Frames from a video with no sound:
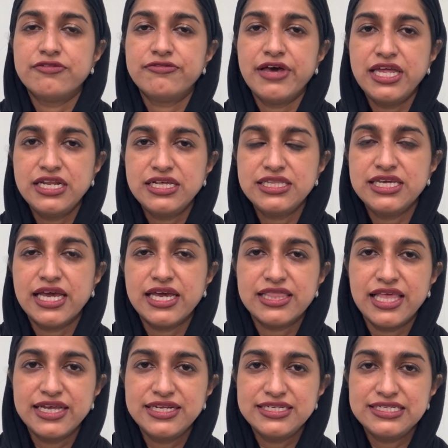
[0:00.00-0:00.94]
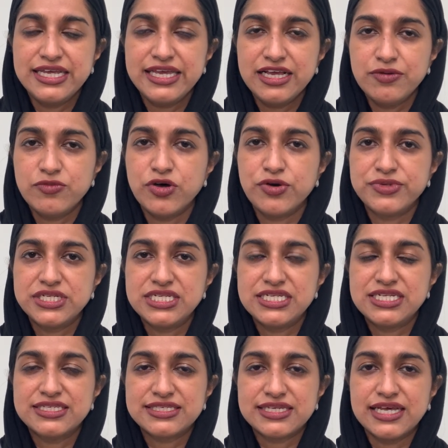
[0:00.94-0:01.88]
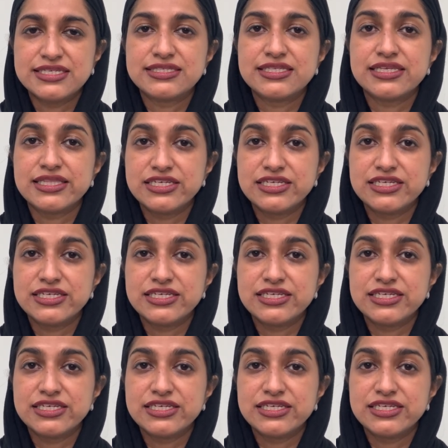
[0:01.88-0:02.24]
Finally, I'd like to take a moment to discuss the